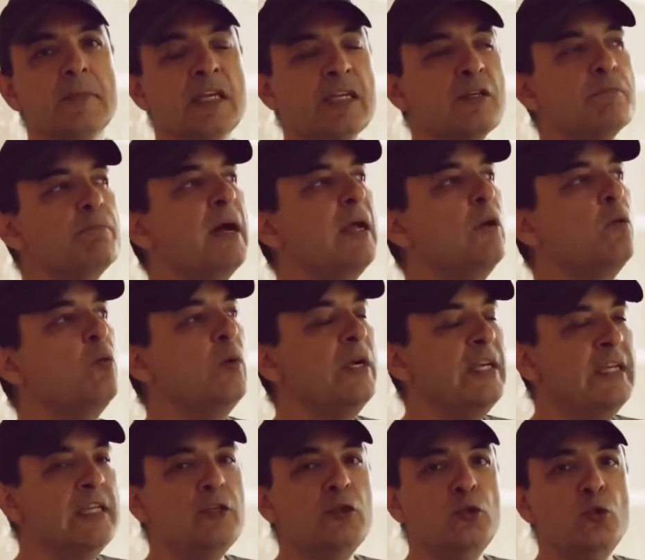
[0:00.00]
And by
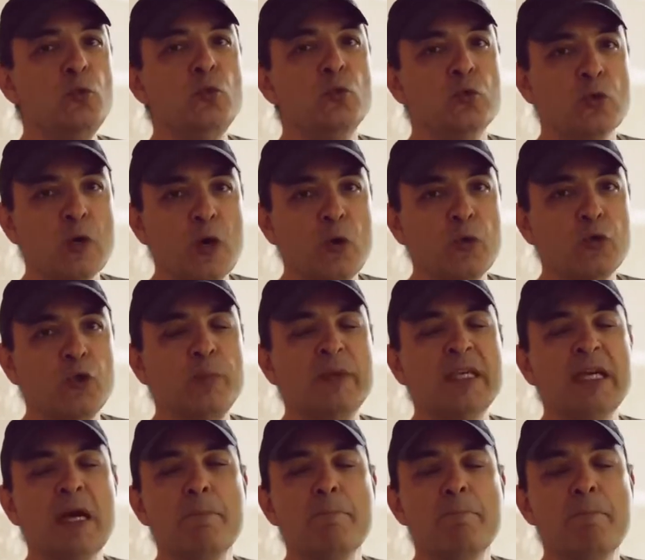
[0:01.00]
winning, you grow, you
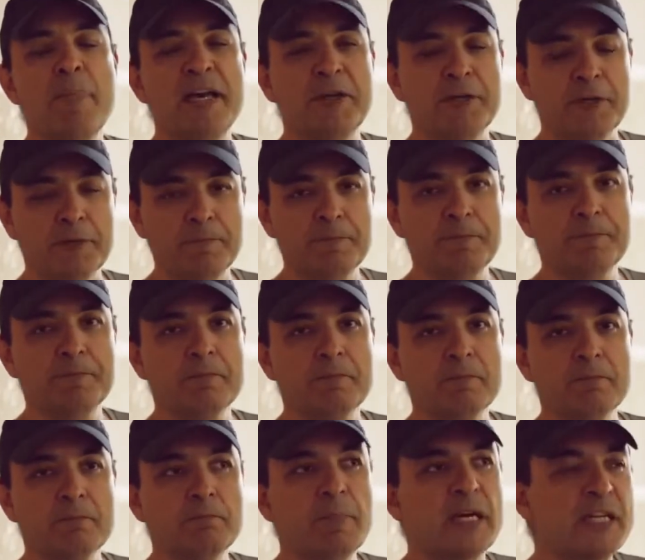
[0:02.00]
become better.
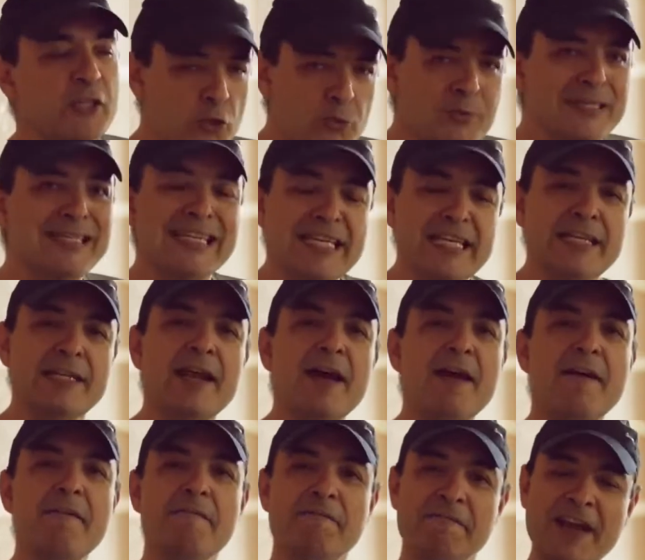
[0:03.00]
But you need
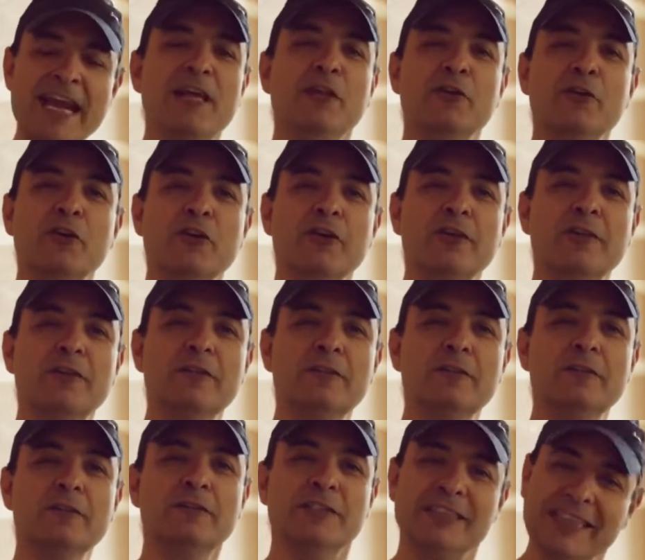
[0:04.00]
failure
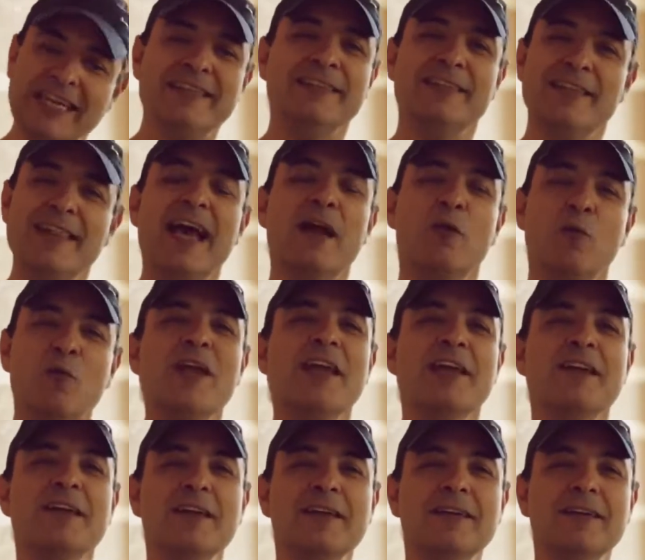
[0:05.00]
to get to that
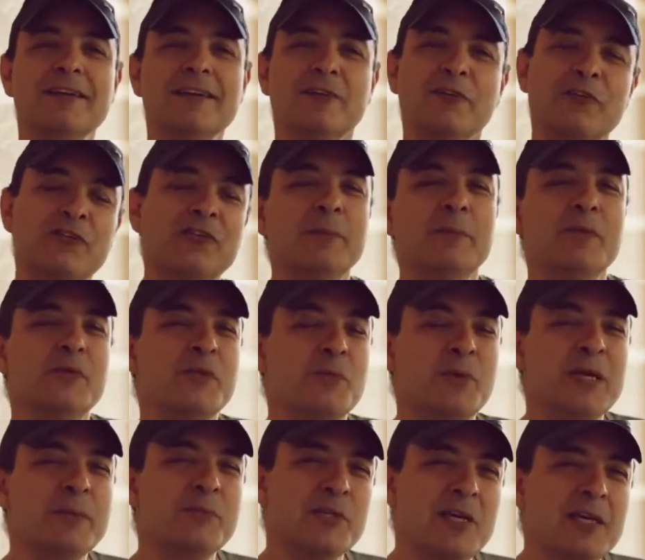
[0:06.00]
win. You see
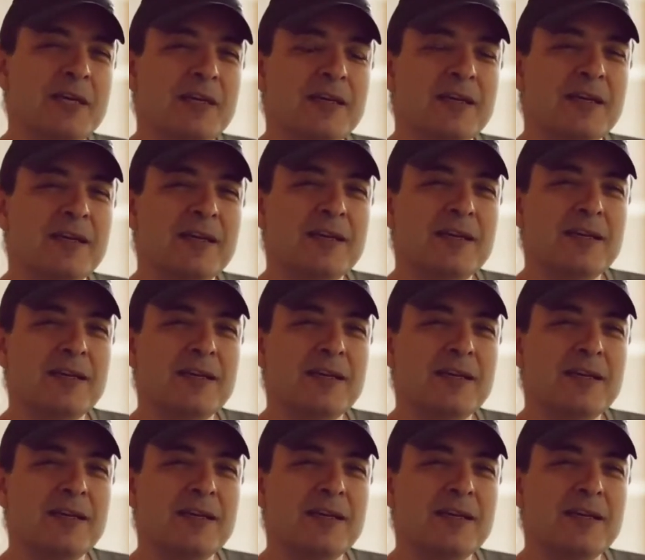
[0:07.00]
what I'm saying?